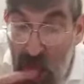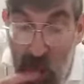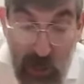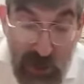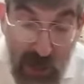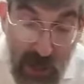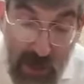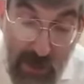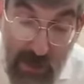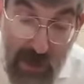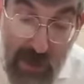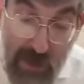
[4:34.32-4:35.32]
who said
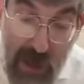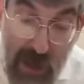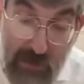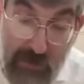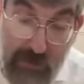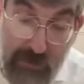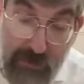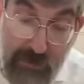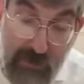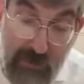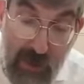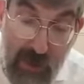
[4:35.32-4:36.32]
that
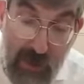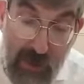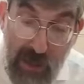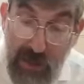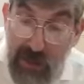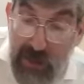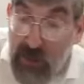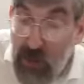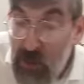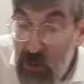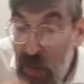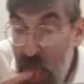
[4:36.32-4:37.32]
there's
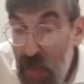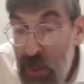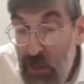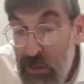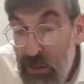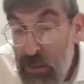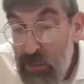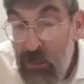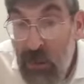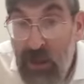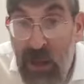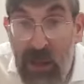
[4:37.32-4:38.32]
no that
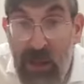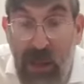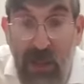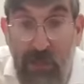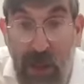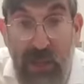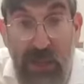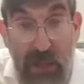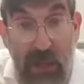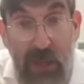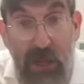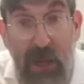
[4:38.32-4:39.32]
mana ain't kan
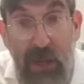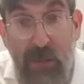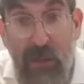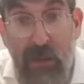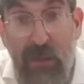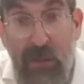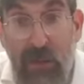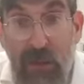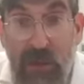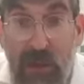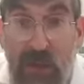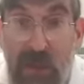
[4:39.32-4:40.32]
mashkin ain't kan, right?
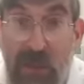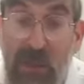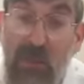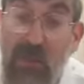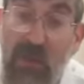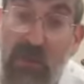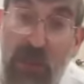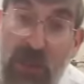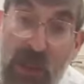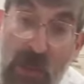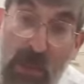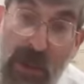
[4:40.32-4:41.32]
Just like if you
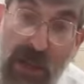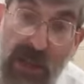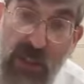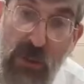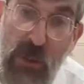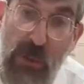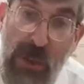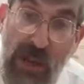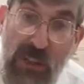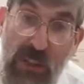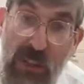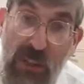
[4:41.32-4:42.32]
say be mekadesh with a
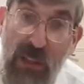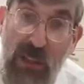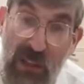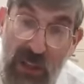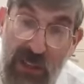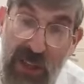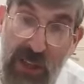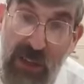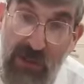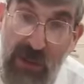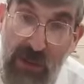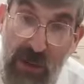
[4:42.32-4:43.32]
mashkin, he's not
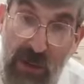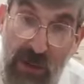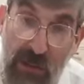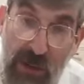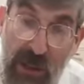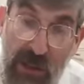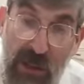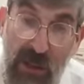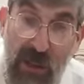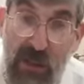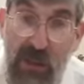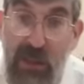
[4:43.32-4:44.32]
giving her anything, right?
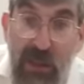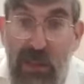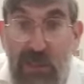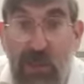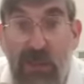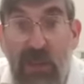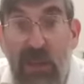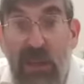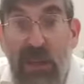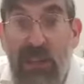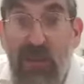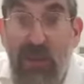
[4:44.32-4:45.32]
So
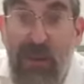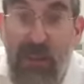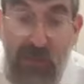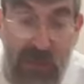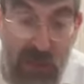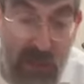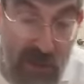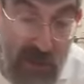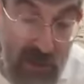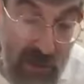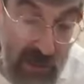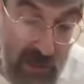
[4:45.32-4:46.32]
it's very interesting.
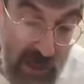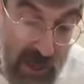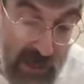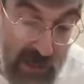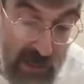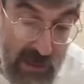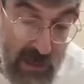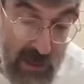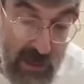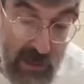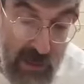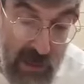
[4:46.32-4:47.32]
The
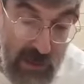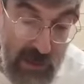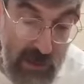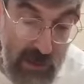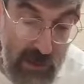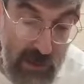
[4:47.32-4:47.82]
list.